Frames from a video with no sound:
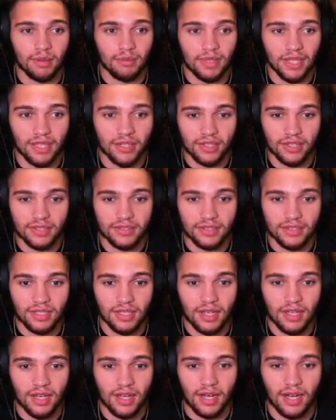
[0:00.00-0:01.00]
later, because
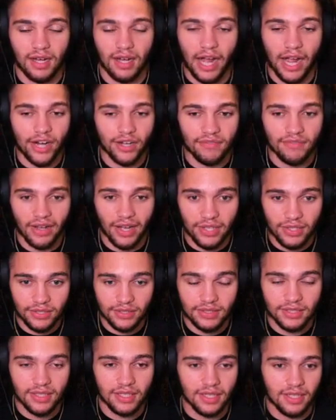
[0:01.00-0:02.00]
Iron
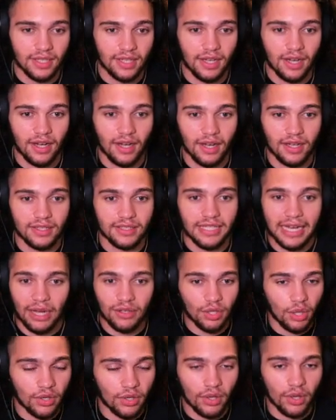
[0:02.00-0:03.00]
Valiant now
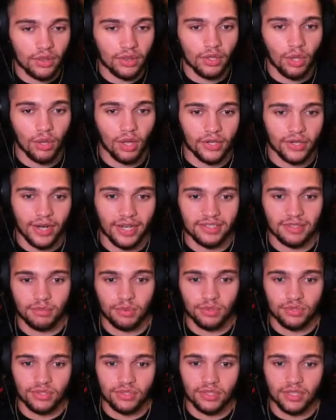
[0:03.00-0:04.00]
no longer has a
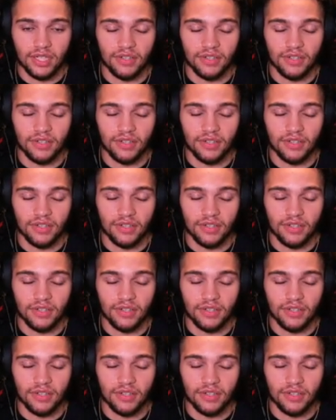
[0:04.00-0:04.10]
booster.